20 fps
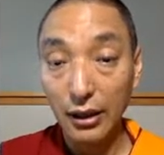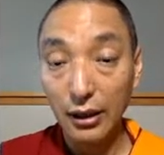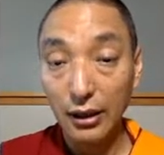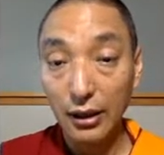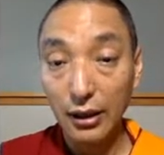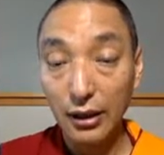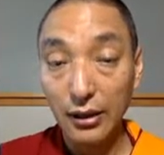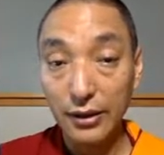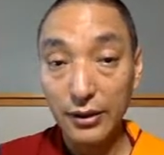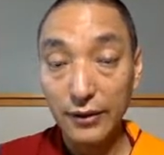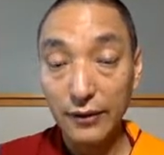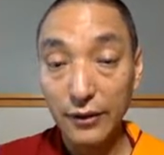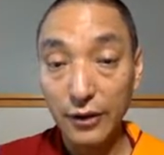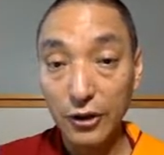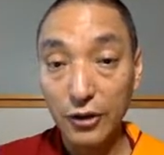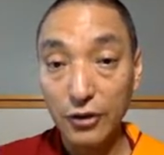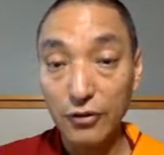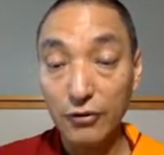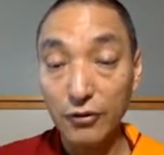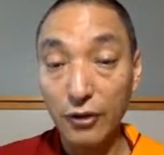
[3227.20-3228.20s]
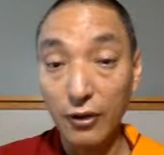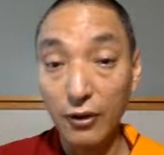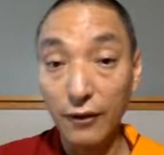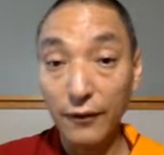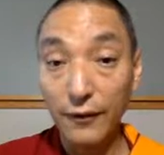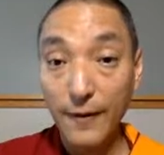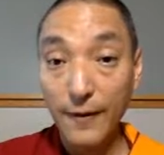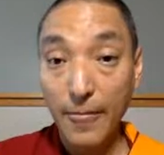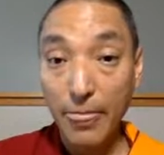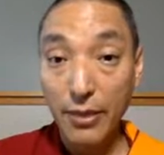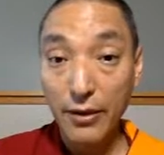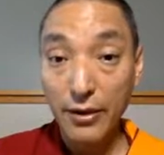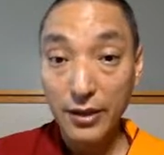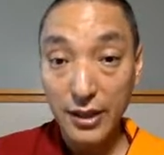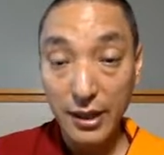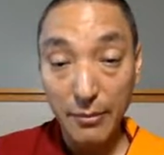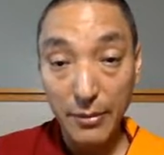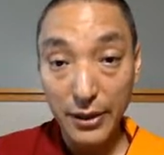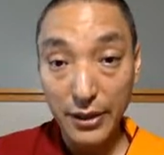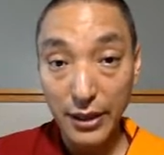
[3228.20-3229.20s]
cultivation of
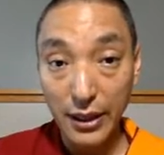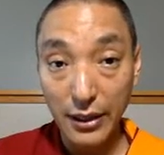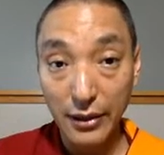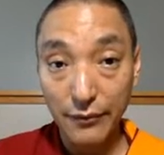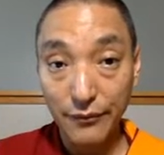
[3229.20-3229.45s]
shamatha.